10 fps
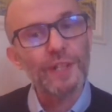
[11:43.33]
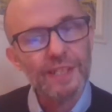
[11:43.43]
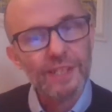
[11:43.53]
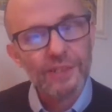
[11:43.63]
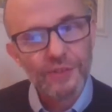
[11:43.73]
and
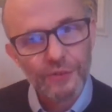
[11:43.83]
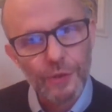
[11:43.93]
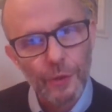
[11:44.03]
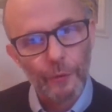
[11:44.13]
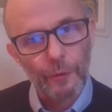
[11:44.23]
Eastern
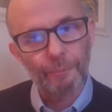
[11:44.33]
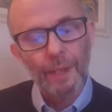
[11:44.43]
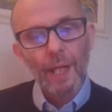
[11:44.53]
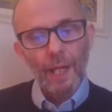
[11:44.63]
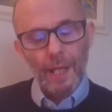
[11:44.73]
Europe,
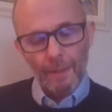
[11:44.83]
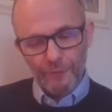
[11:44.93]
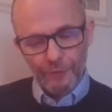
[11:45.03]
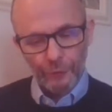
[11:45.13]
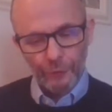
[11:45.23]

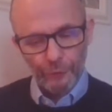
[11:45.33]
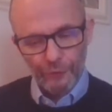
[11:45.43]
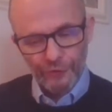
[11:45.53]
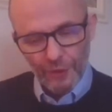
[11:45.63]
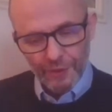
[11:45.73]
to
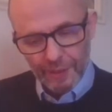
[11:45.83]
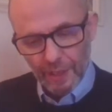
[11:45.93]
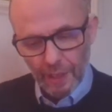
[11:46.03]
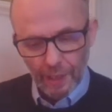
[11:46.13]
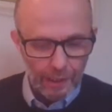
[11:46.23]
study
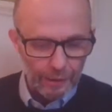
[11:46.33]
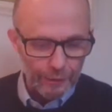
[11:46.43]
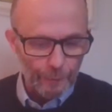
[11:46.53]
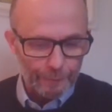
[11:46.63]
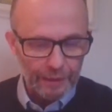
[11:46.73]

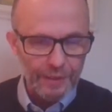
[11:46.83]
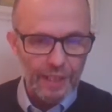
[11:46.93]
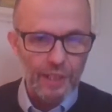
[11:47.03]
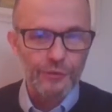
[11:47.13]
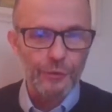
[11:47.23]
European
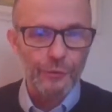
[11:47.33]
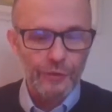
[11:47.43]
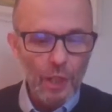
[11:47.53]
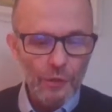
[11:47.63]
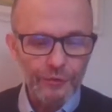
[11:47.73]
issues?
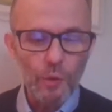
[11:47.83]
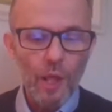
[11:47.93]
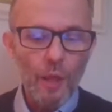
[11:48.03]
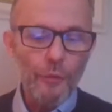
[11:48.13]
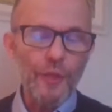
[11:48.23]
So
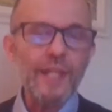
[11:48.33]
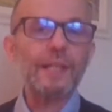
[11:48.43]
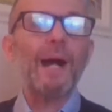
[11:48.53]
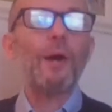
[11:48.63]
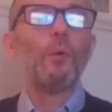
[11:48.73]

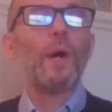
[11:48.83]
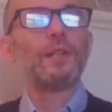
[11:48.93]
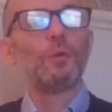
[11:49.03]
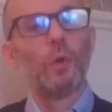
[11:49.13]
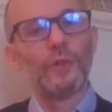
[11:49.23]
think about
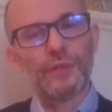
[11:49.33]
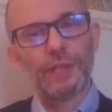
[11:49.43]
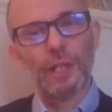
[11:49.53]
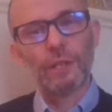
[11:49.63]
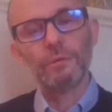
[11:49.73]
where you want
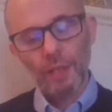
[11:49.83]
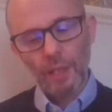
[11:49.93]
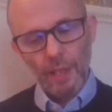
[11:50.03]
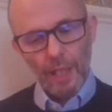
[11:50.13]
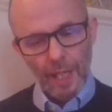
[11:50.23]
to go.
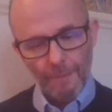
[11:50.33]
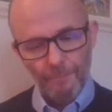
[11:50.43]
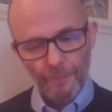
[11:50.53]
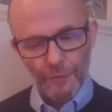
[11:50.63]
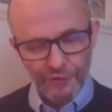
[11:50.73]

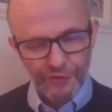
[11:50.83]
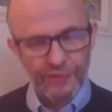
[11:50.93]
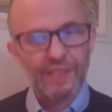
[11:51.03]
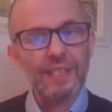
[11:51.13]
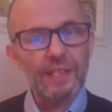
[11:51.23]
The
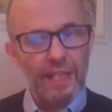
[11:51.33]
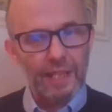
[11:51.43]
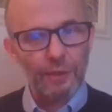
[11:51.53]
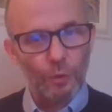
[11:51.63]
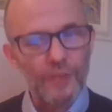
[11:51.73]
city
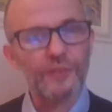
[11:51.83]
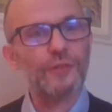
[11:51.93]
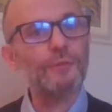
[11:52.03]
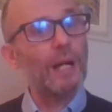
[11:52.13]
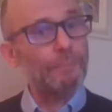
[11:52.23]
in
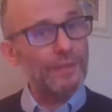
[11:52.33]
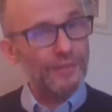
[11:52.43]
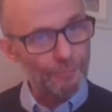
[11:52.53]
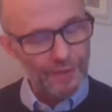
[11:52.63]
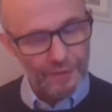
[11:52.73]
question might be
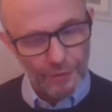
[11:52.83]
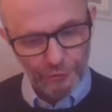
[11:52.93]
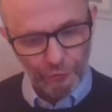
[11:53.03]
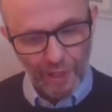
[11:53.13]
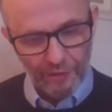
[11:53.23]
something that
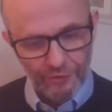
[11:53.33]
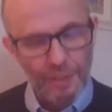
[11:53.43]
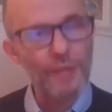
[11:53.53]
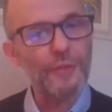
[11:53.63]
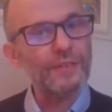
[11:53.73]
attracts
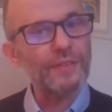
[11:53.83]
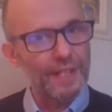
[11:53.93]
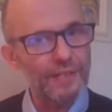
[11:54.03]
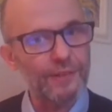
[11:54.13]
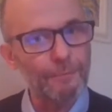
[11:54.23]
you, and I think
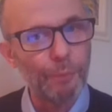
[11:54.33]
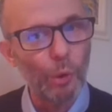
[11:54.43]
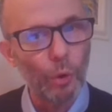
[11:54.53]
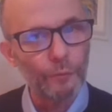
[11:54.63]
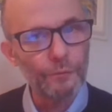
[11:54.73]
that is
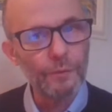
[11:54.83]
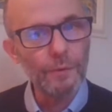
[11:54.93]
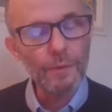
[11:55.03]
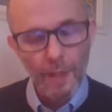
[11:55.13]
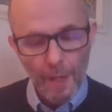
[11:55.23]
important.
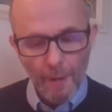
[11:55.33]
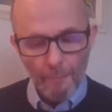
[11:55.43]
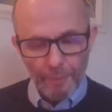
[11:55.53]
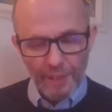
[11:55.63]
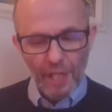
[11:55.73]

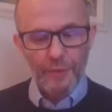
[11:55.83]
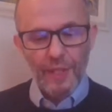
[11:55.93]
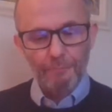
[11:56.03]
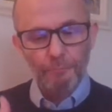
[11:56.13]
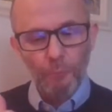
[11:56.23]
But I
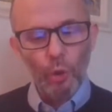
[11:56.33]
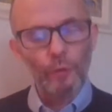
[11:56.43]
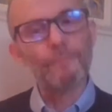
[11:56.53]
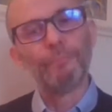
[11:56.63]
think more